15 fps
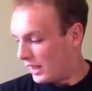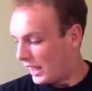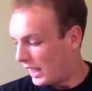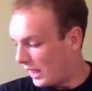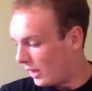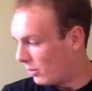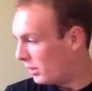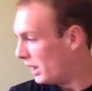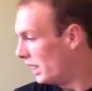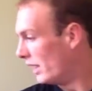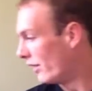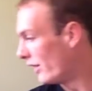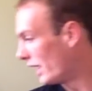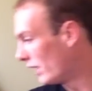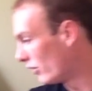um,
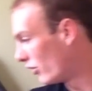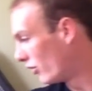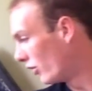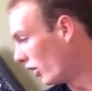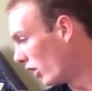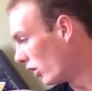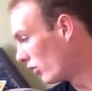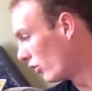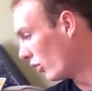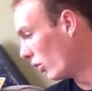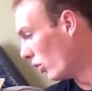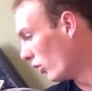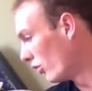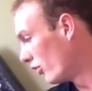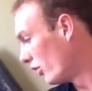that socks.
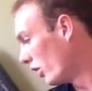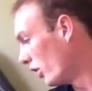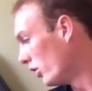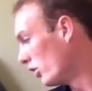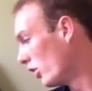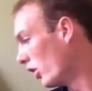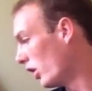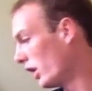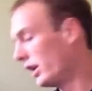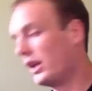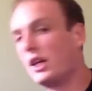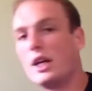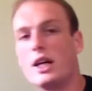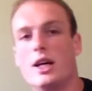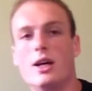Also
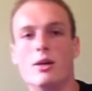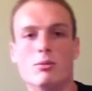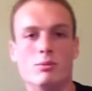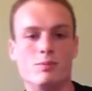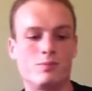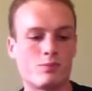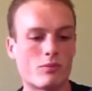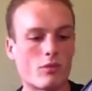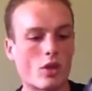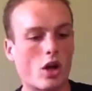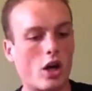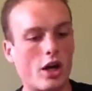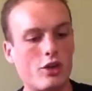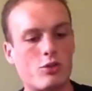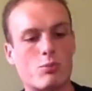got um,
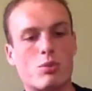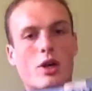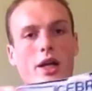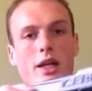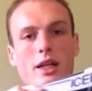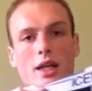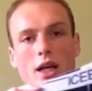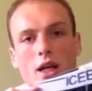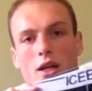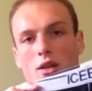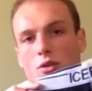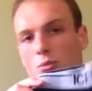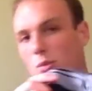icebreaker,